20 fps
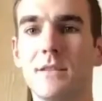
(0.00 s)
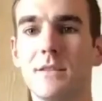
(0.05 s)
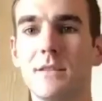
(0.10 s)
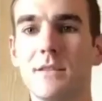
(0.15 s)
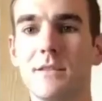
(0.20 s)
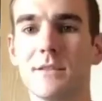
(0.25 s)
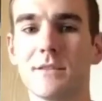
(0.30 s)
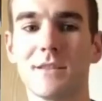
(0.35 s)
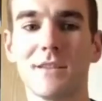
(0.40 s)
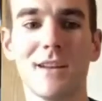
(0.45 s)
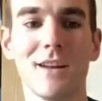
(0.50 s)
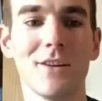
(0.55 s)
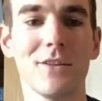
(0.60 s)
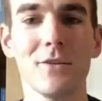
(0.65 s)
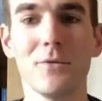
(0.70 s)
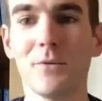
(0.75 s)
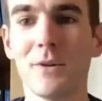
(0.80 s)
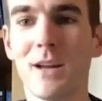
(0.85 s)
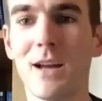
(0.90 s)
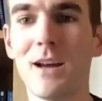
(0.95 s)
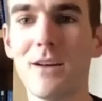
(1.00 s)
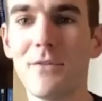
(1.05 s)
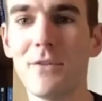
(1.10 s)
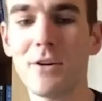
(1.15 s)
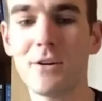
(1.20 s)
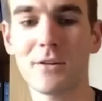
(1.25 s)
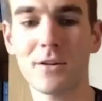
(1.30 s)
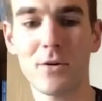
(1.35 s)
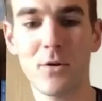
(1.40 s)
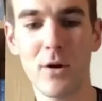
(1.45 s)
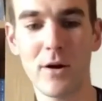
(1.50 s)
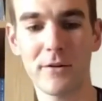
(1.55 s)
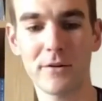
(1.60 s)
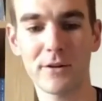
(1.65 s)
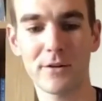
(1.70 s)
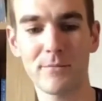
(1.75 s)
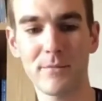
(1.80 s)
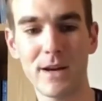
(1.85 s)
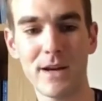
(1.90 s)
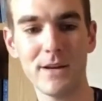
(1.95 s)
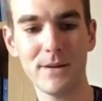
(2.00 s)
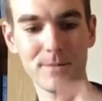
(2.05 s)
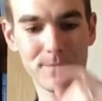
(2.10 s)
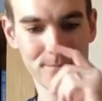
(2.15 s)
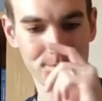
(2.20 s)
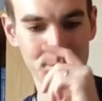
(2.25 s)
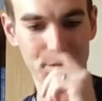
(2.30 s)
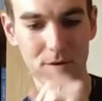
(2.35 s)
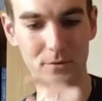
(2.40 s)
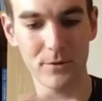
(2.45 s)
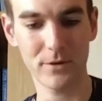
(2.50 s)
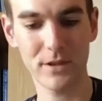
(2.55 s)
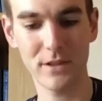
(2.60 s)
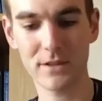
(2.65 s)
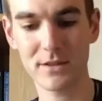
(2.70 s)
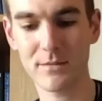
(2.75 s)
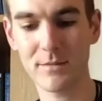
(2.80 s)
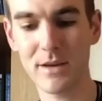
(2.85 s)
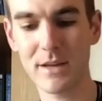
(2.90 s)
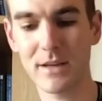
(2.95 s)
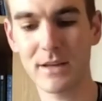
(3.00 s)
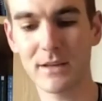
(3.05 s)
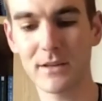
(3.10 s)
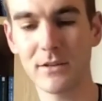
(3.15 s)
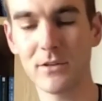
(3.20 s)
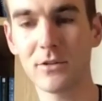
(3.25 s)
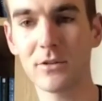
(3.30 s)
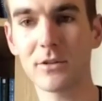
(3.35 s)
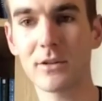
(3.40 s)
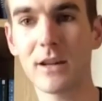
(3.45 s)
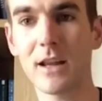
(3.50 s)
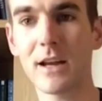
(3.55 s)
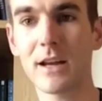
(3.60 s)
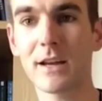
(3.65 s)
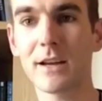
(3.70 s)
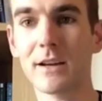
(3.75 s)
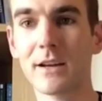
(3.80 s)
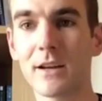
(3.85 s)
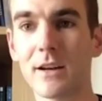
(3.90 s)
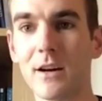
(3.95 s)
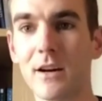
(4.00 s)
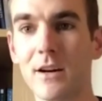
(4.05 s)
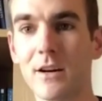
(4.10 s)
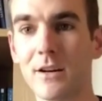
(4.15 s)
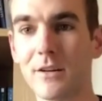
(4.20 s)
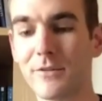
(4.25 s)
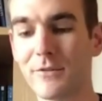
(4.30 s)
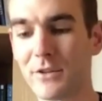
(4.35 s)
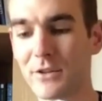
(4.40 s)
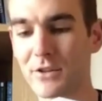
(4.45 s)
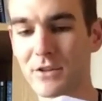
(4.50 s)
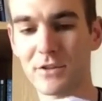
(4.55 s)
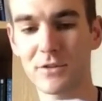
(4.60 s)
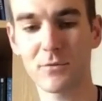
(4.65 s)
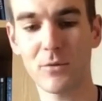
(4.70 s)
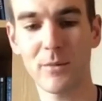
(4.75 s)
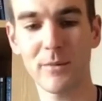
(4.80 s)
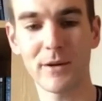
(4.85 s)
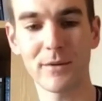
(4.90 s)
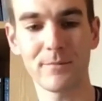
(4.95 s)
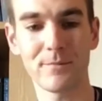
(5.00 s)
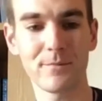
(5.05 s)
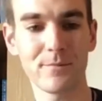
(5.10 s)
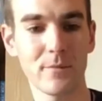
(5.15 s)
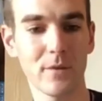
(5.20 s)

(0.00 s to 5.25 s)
So now that we have our aquarium made, we need to make it look like our fish are swimming.